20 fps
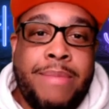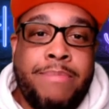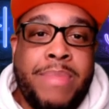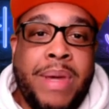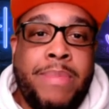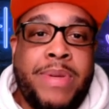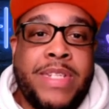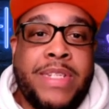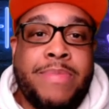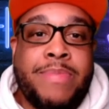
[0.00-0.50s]

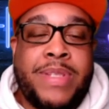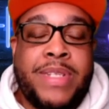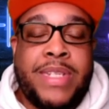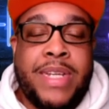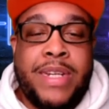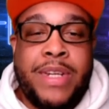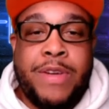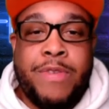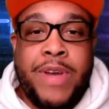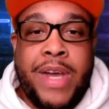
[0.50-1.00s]
maybe some
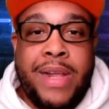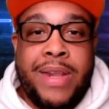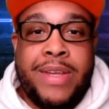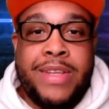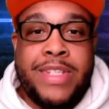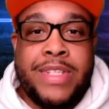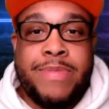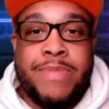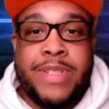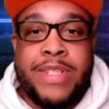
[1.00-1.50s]

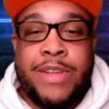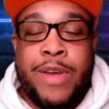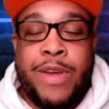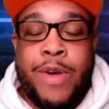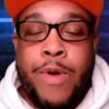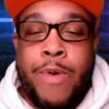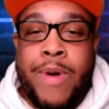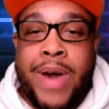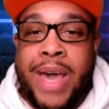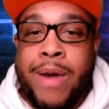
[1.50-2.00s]
Cinderella, some
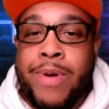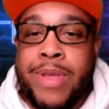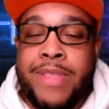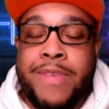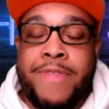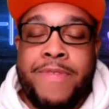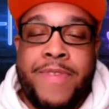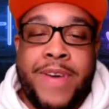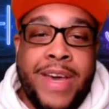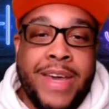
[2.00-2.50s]
Snow White, what
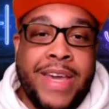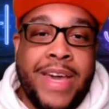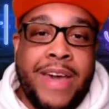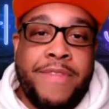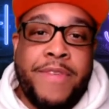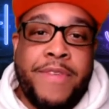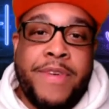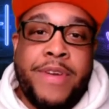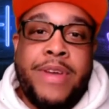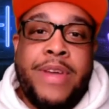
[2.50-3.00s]
the fuck
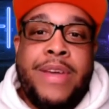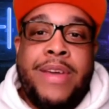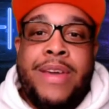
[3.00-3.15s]
ever.